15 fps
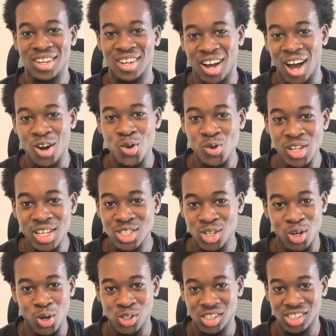I don't need to
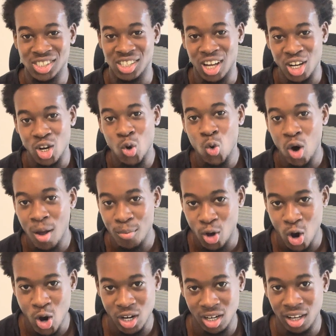go to C. I know where I'm
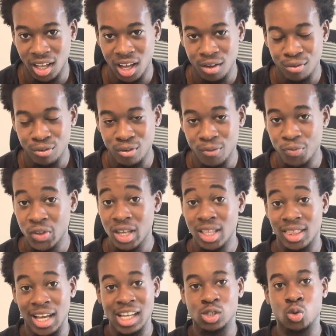going in life.
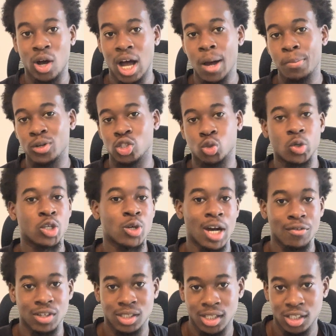That's what happens when you have
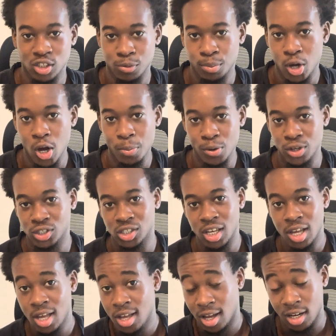a sense of purpose
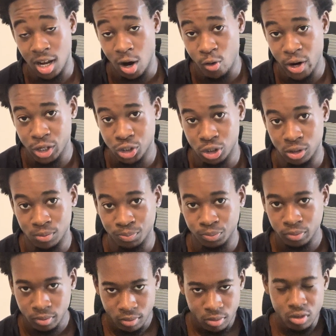and direction.
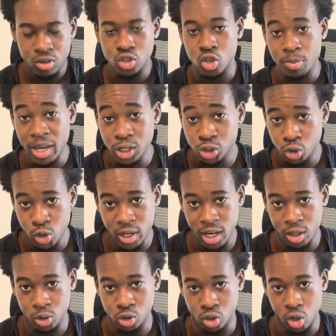So make sure you get
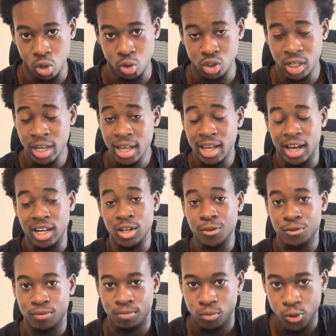those goals. And if
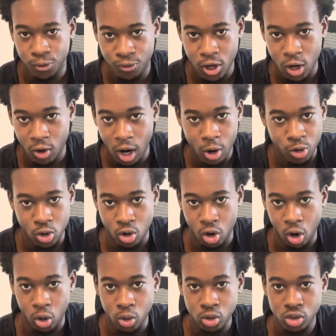you figure out your
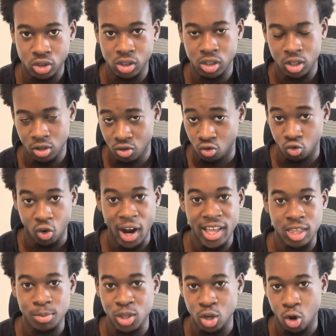goals, write
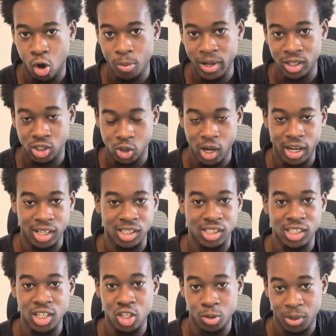them in the comments so I can
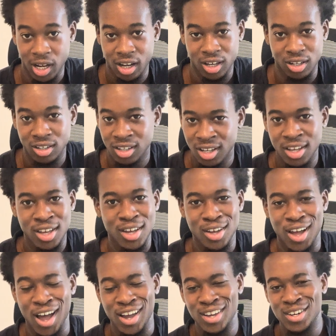see them.
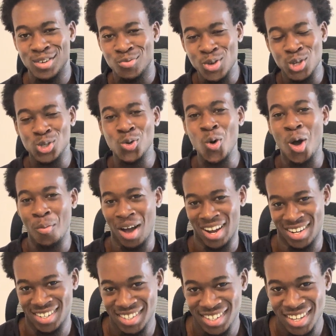We can talk about it.